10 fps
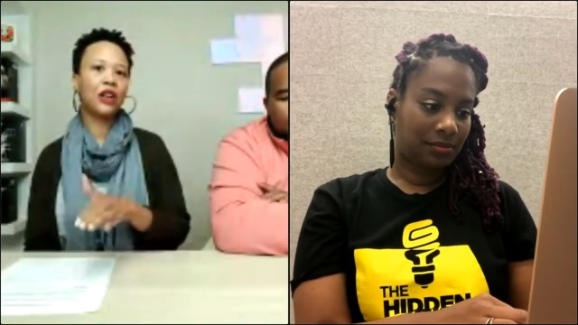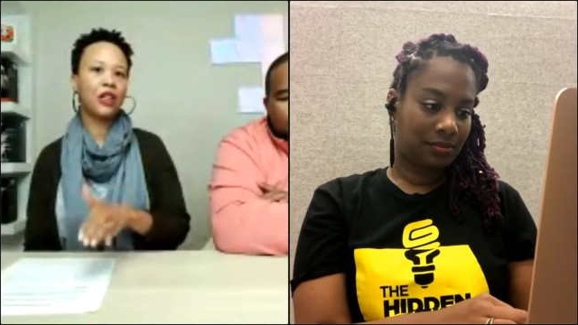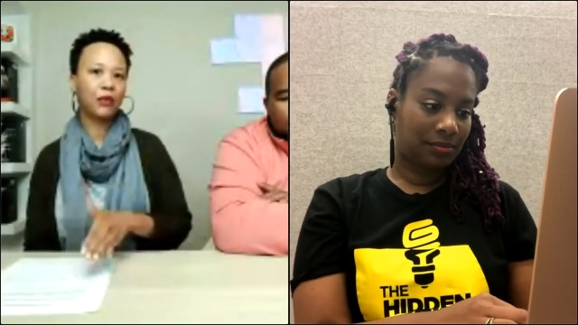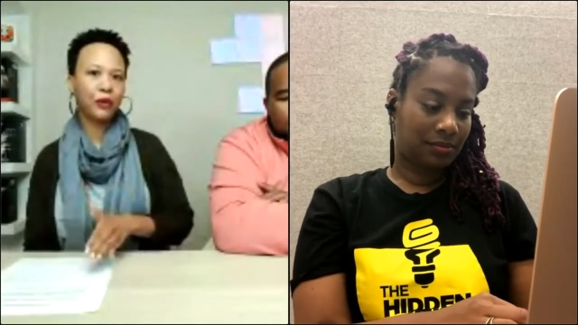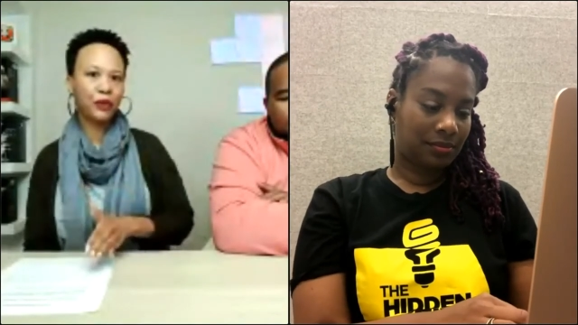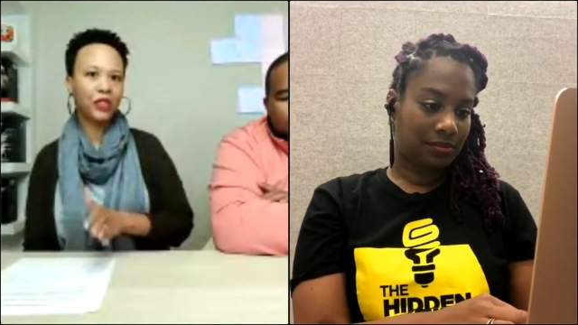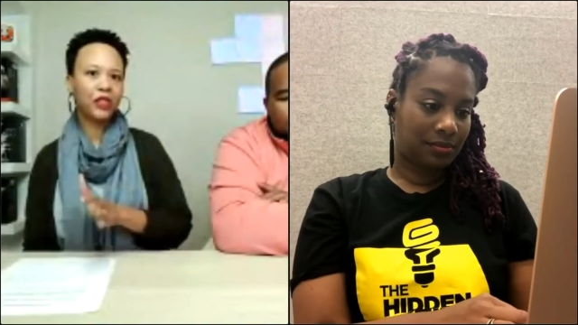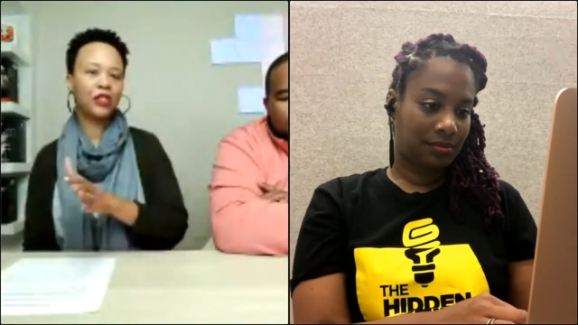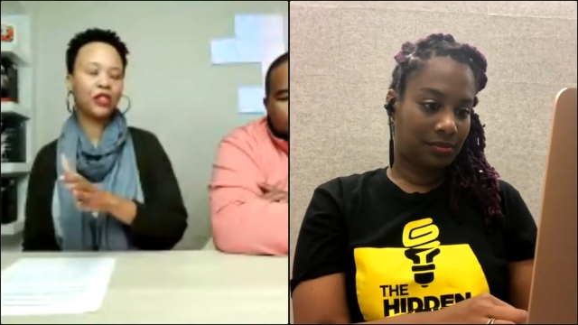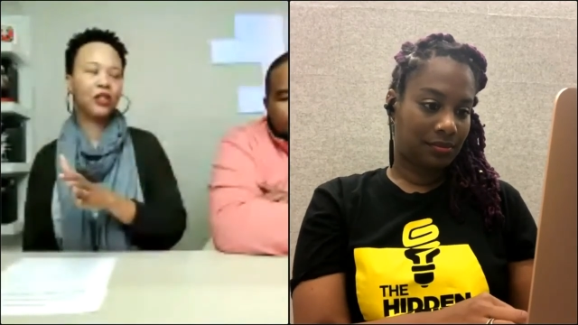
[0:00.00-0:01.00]

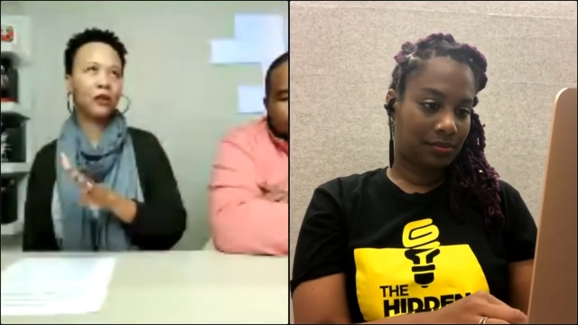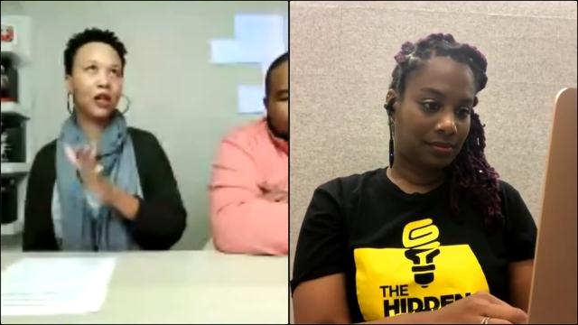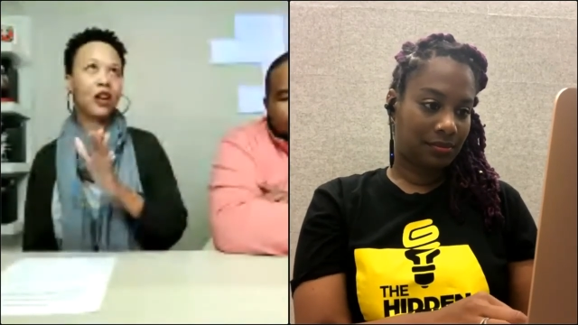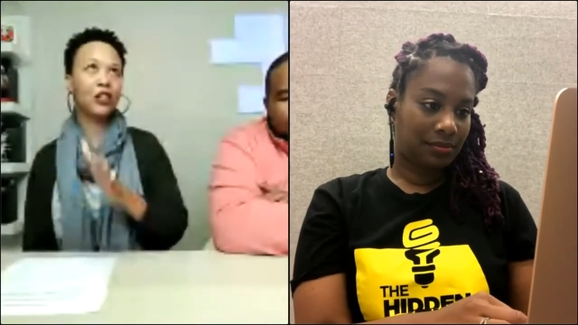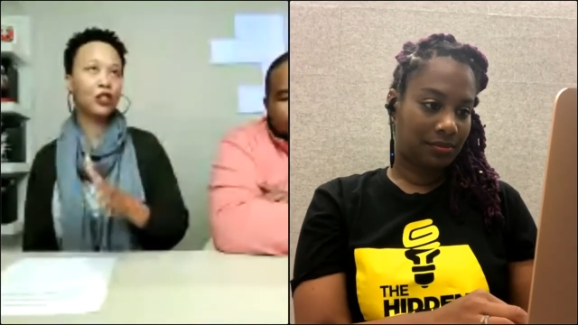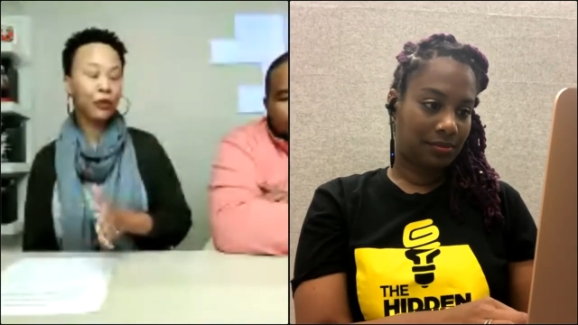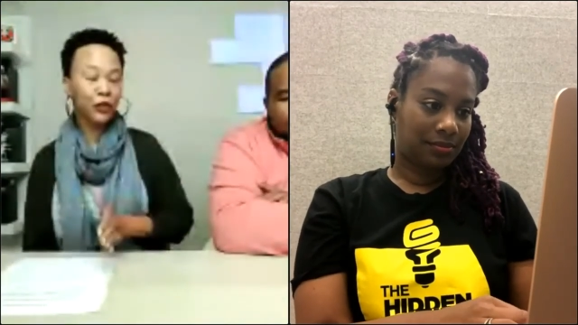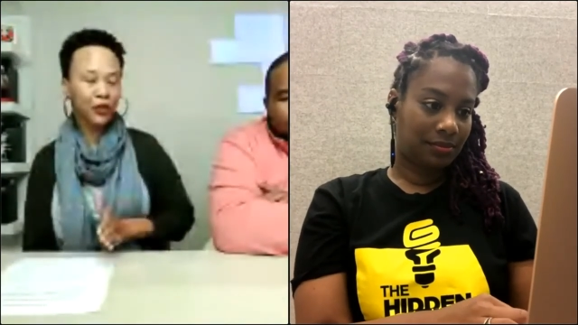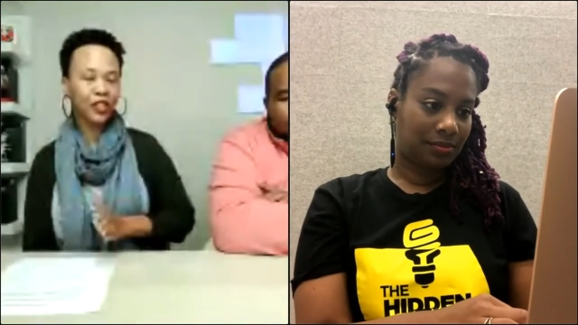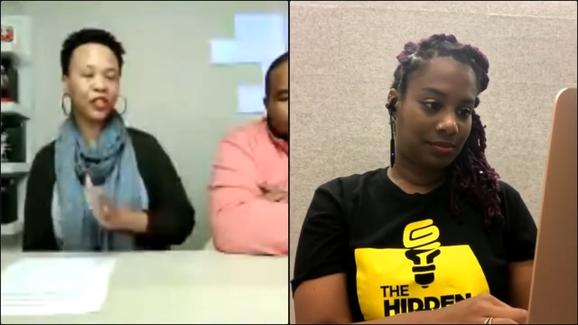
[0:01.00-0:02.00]
Speaker 1: entrepreneurship,
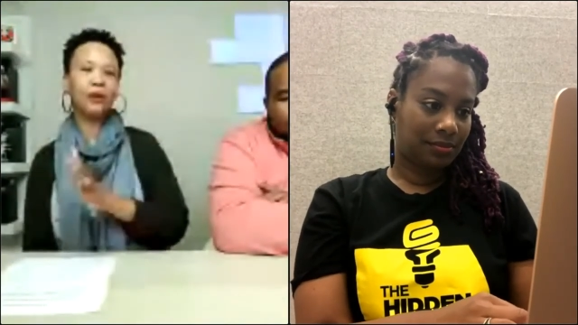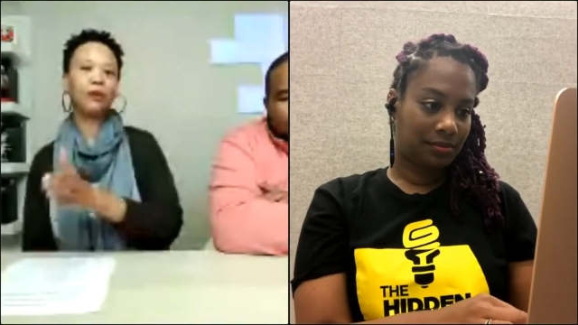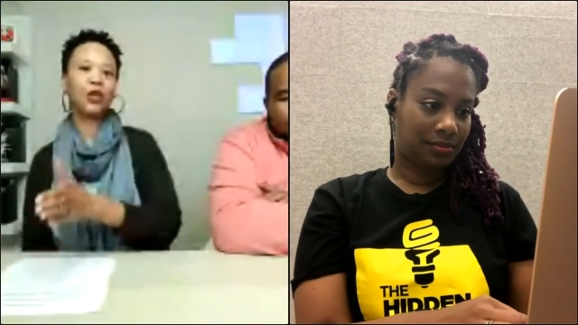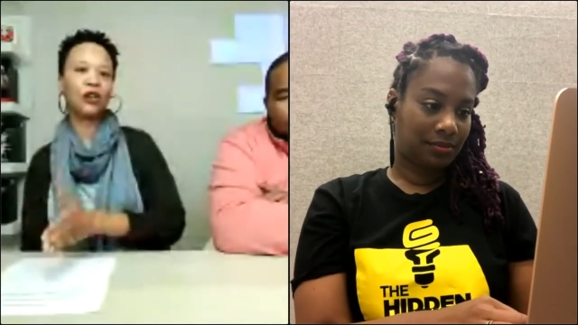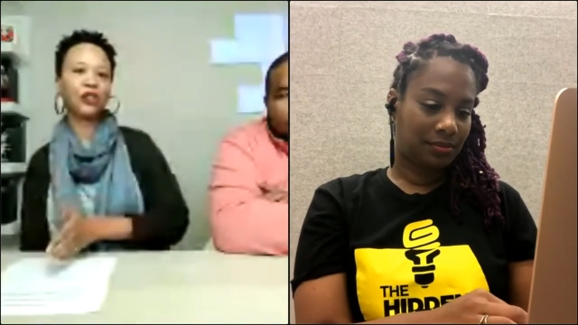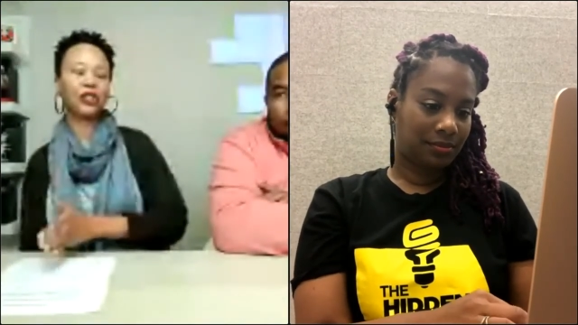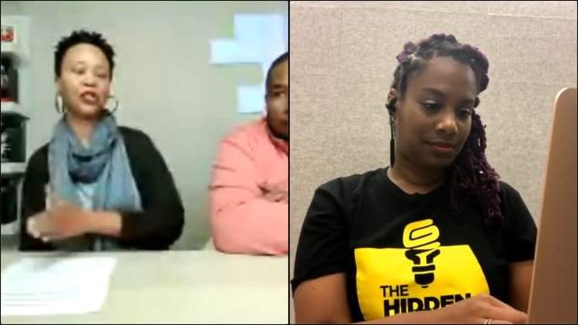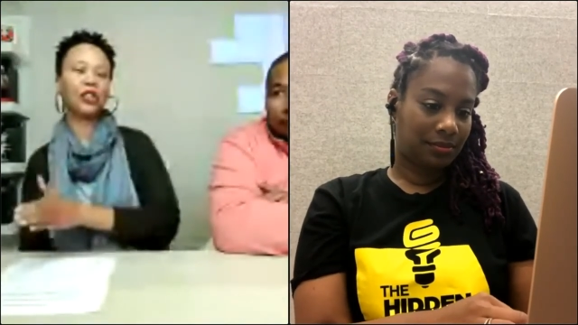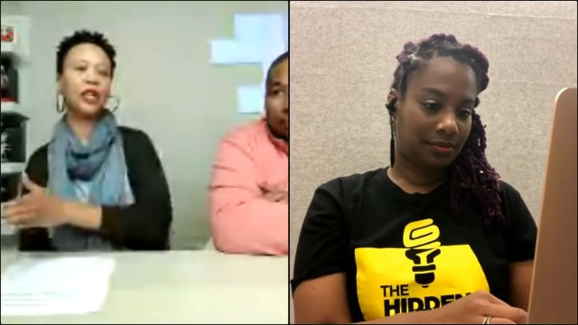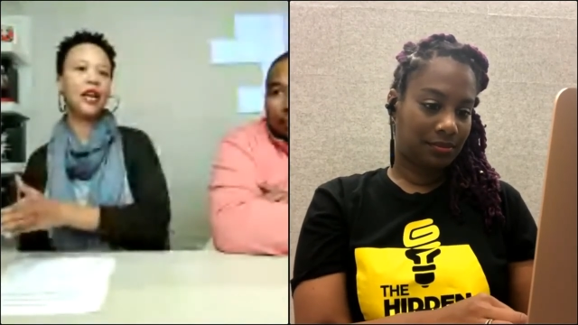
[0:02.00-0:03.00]
entrepreneurship, culture,
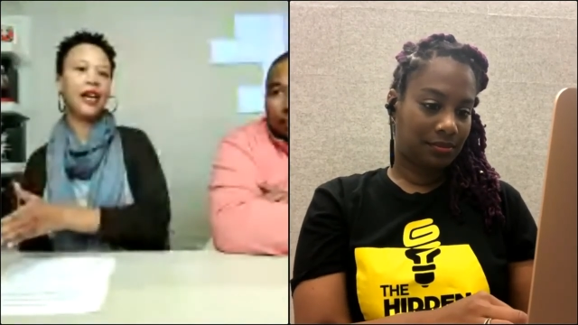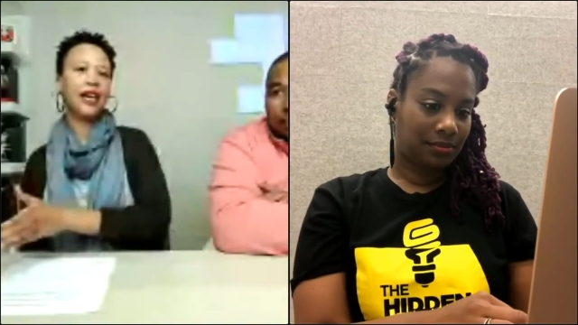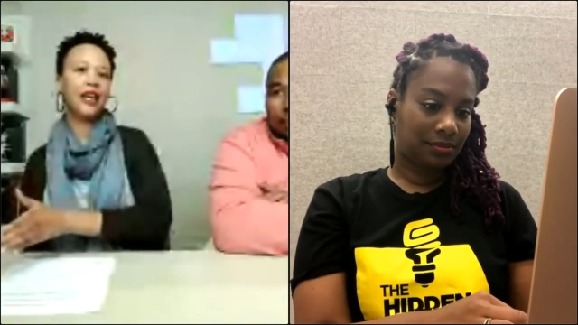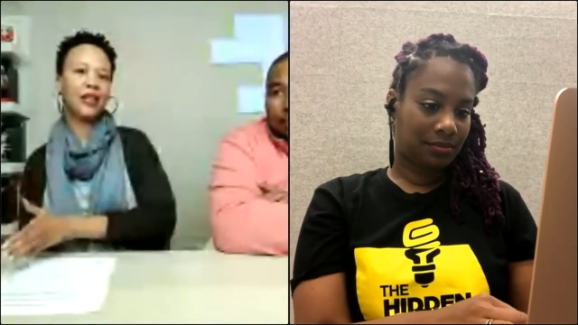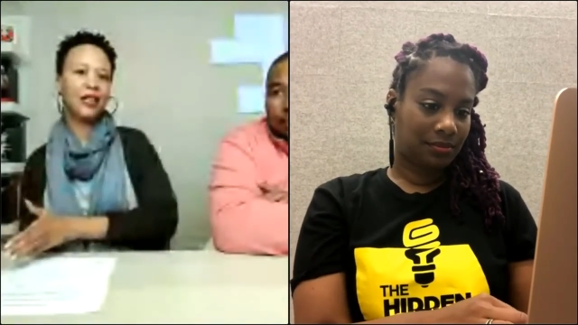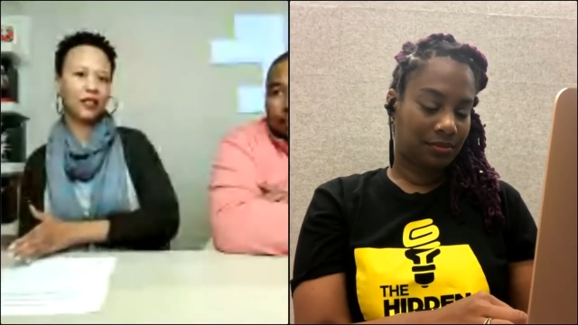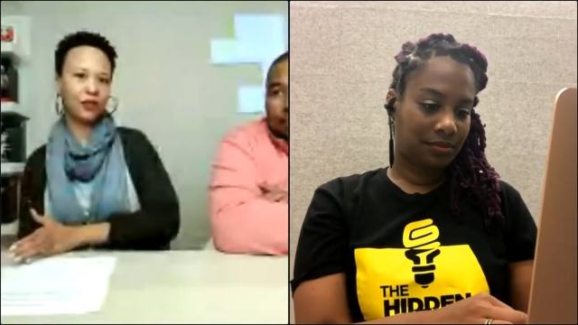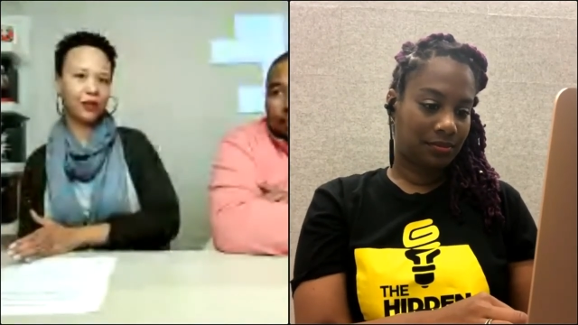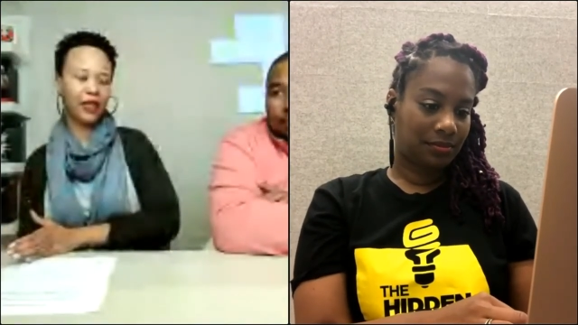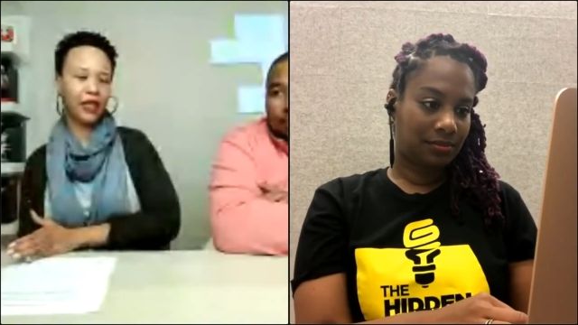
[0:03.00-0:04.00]
and
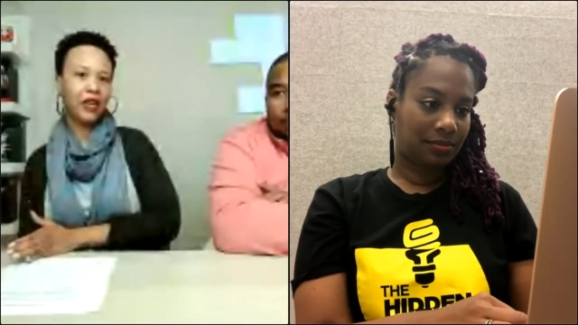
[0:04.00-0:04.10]
history.